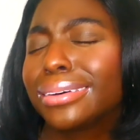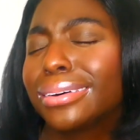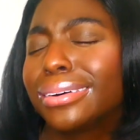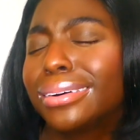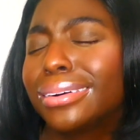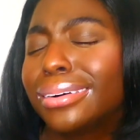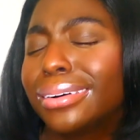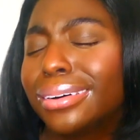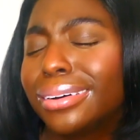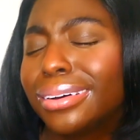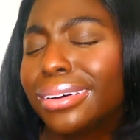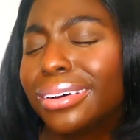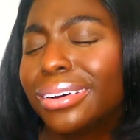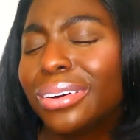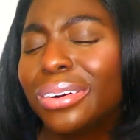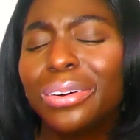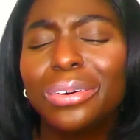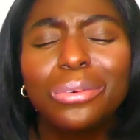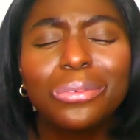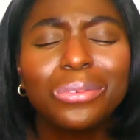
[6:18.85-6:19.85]

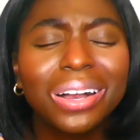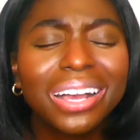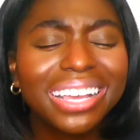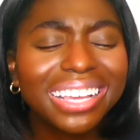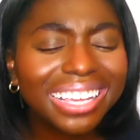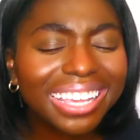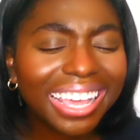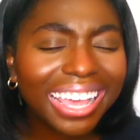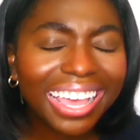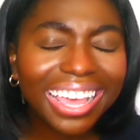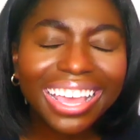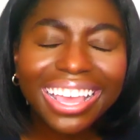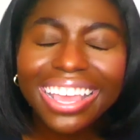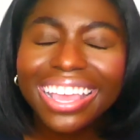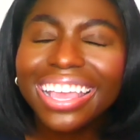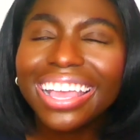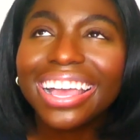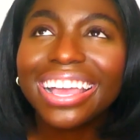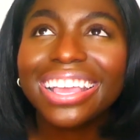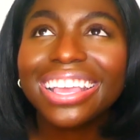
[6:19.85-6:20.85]

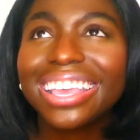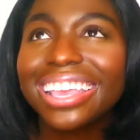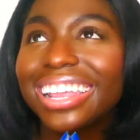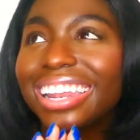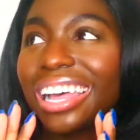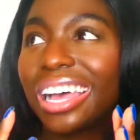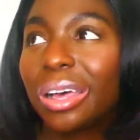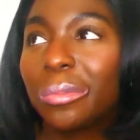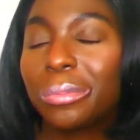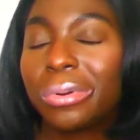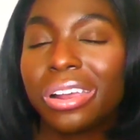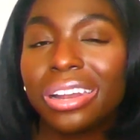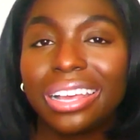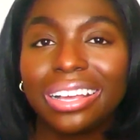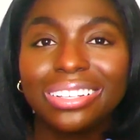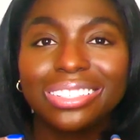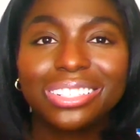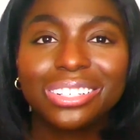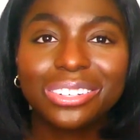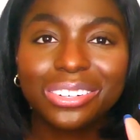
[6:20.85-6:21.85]
YK. I cannot
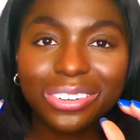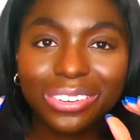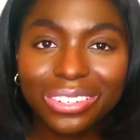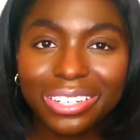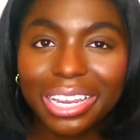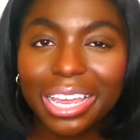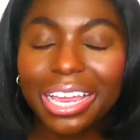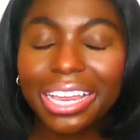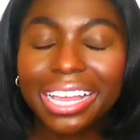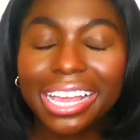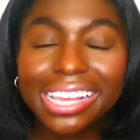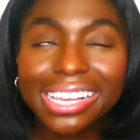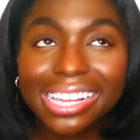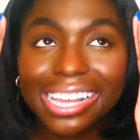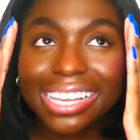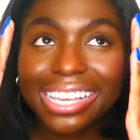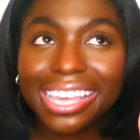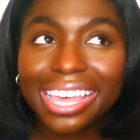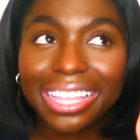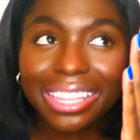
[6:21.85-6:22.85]
pronounce her whole name.
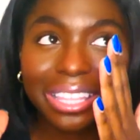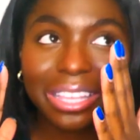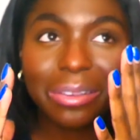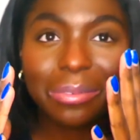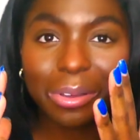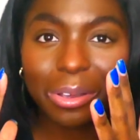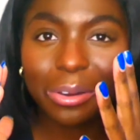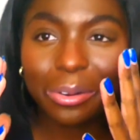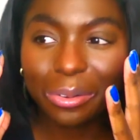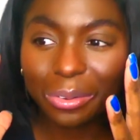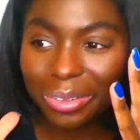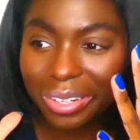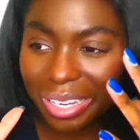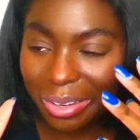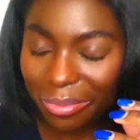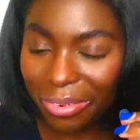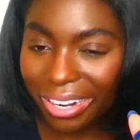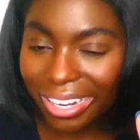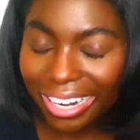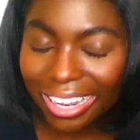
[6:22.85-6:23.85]
I can't think about her whole
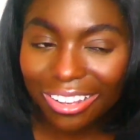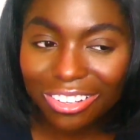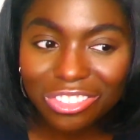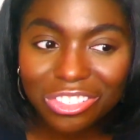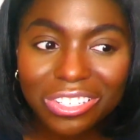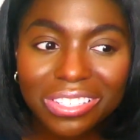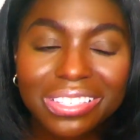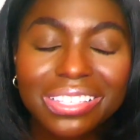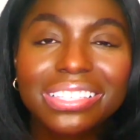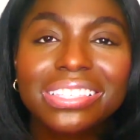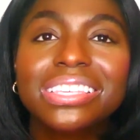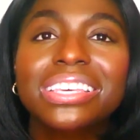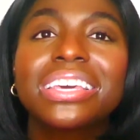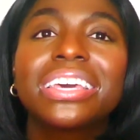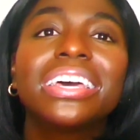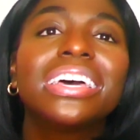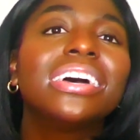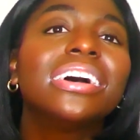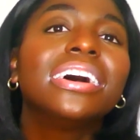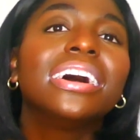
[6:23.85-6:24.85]
name right now, Jesus.
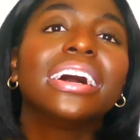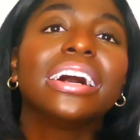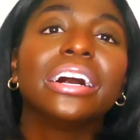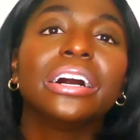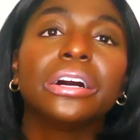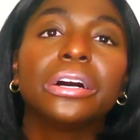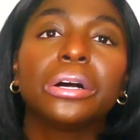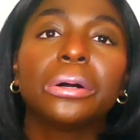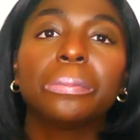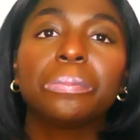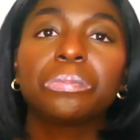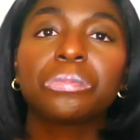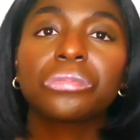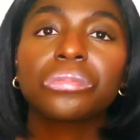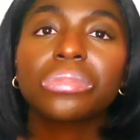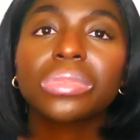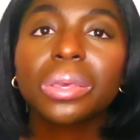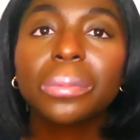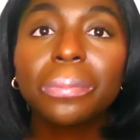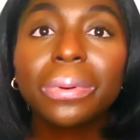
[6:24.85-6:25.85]

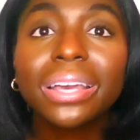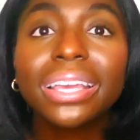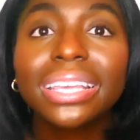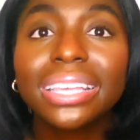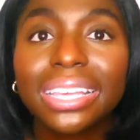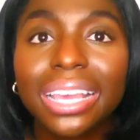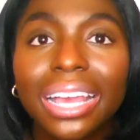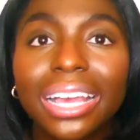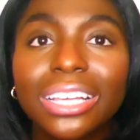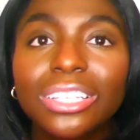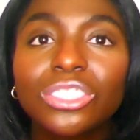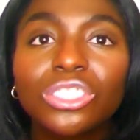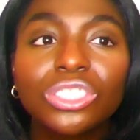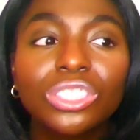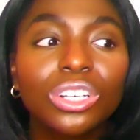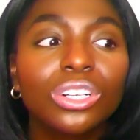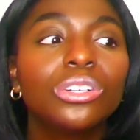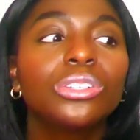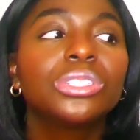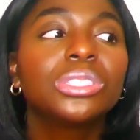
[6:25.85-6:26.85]
But yeah,
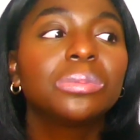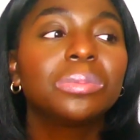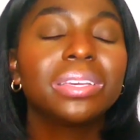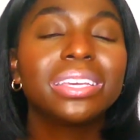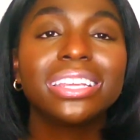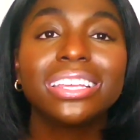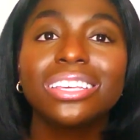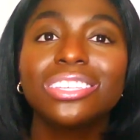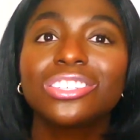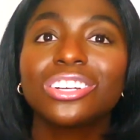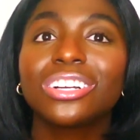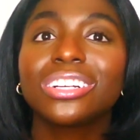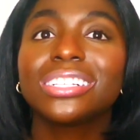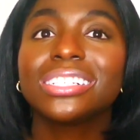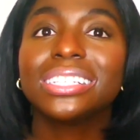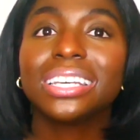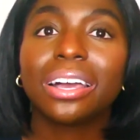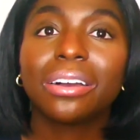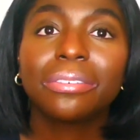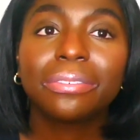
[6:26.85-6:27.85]
so Speedies are
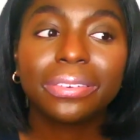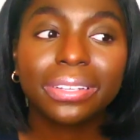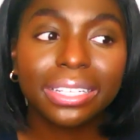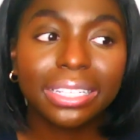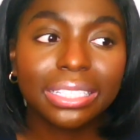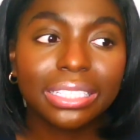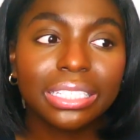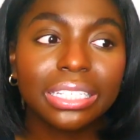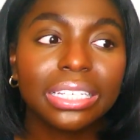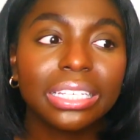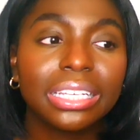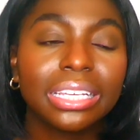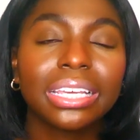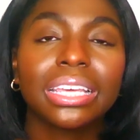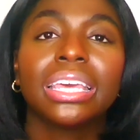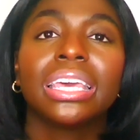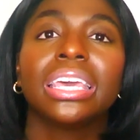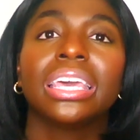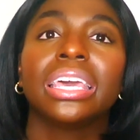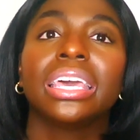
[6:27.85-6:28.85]
definitely
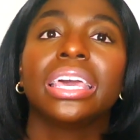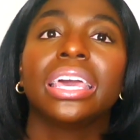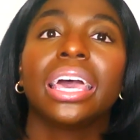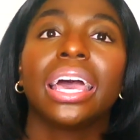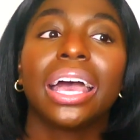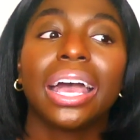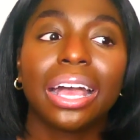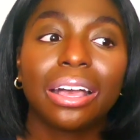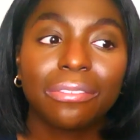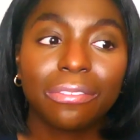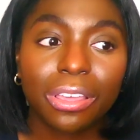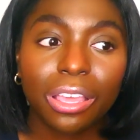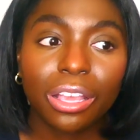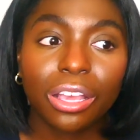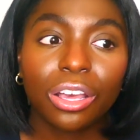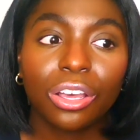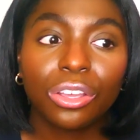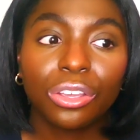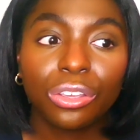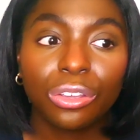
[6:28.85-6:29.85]
having
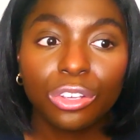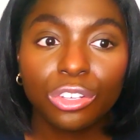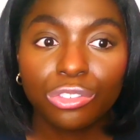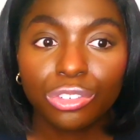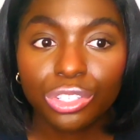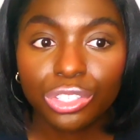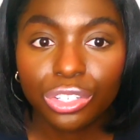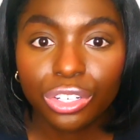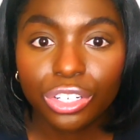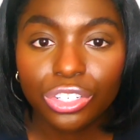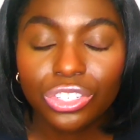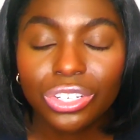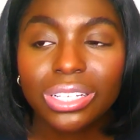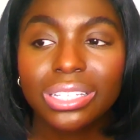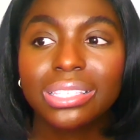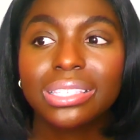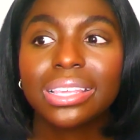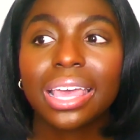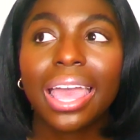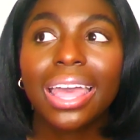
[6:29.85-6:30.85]
a huge
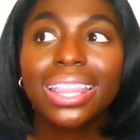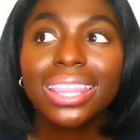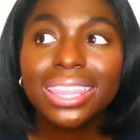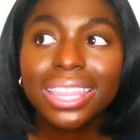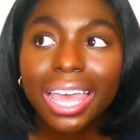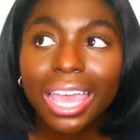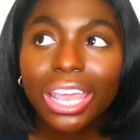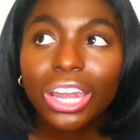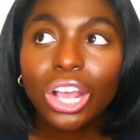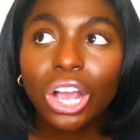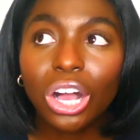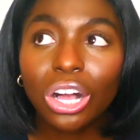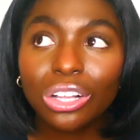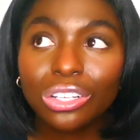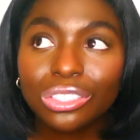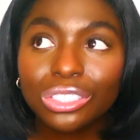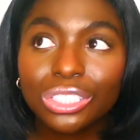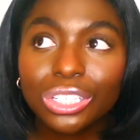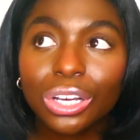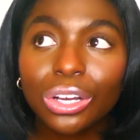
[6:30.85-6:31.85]
resurgence. And then
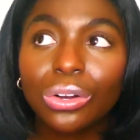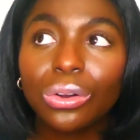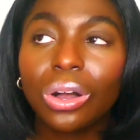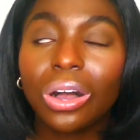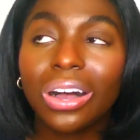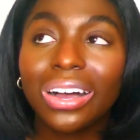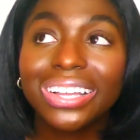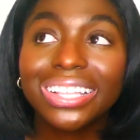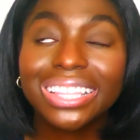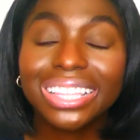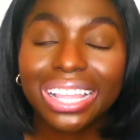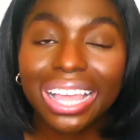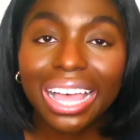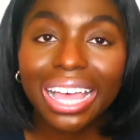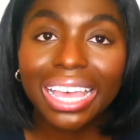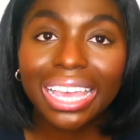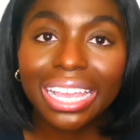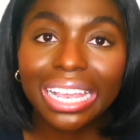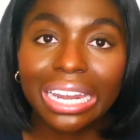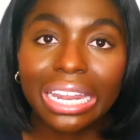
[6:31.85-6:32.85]
also
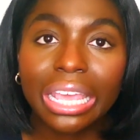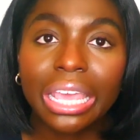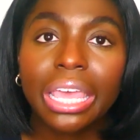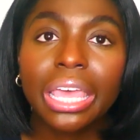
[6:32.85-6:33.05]
online,